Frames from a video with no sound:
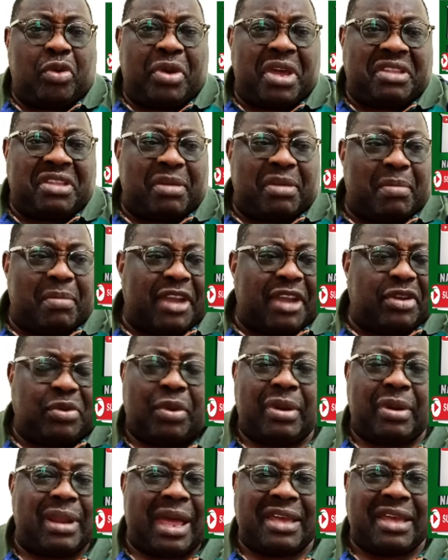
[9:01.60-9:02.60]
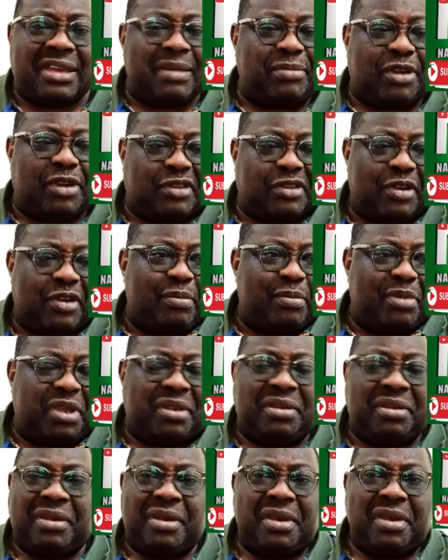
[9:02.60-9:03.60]
hate a man, you don't like him, does not
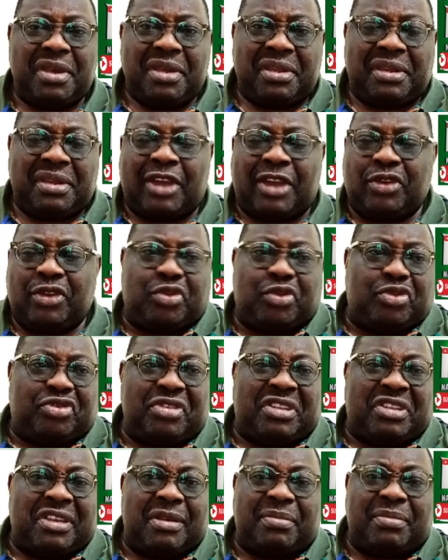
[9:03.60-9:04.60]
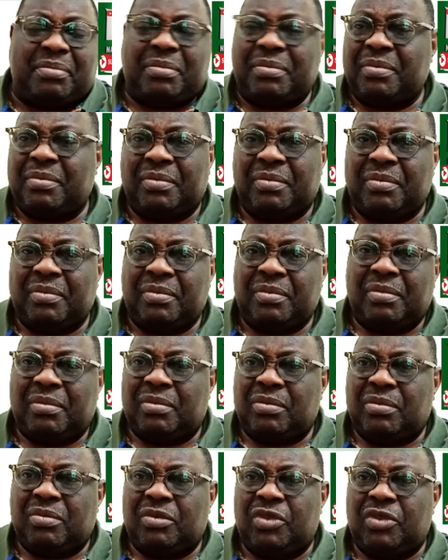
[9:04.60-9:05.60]
mean that you should treat him,
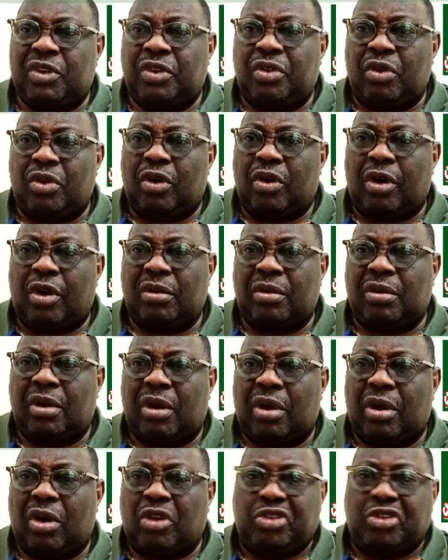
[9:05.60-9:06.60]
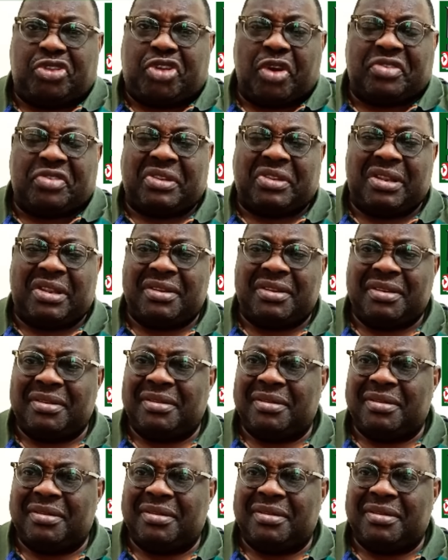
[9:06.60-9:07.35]
unjustly.